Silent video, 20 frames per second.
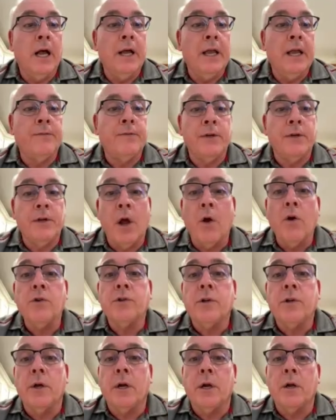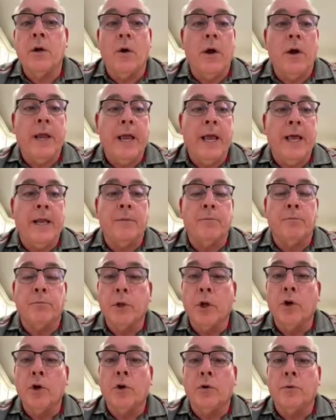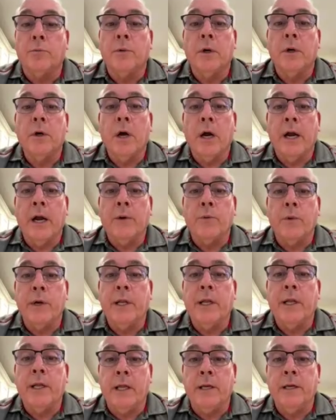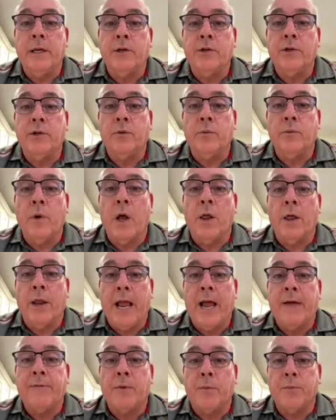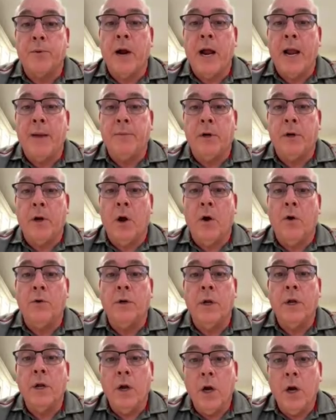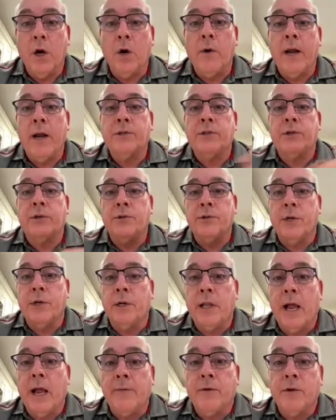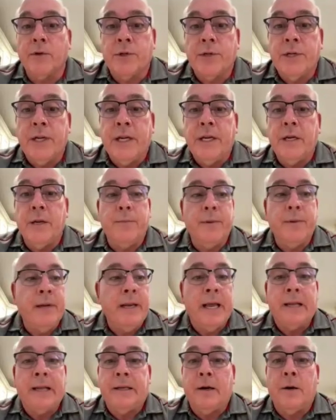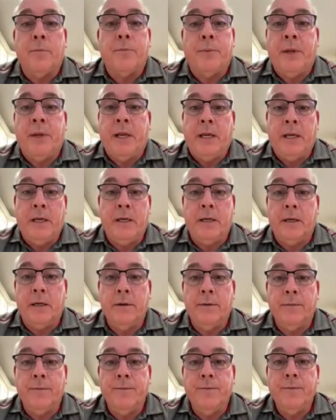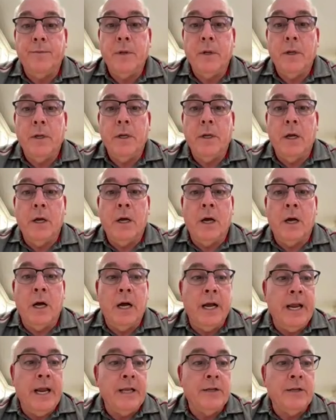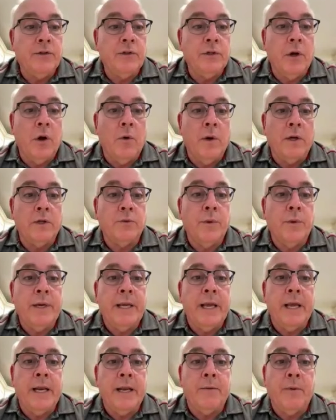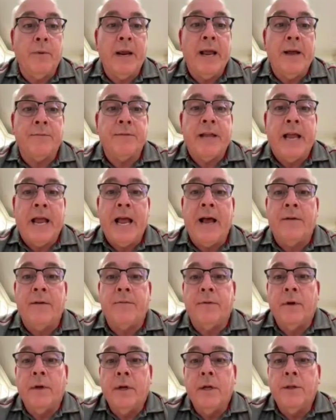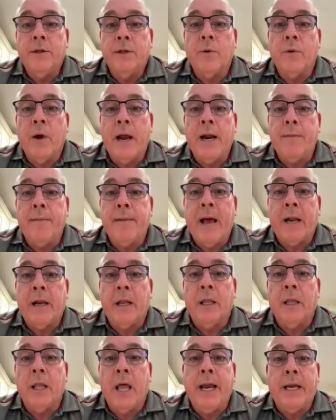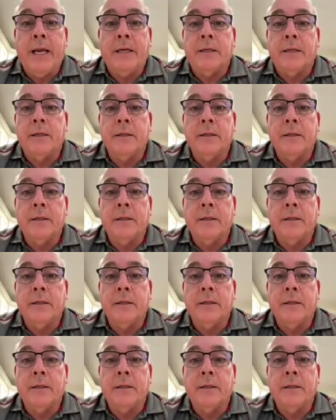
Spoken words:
If a doe's going to go ahead and bloom and really condition well and have a prime coat, her estrogen levels need to be at their peak. And so as we have to have the right amount of light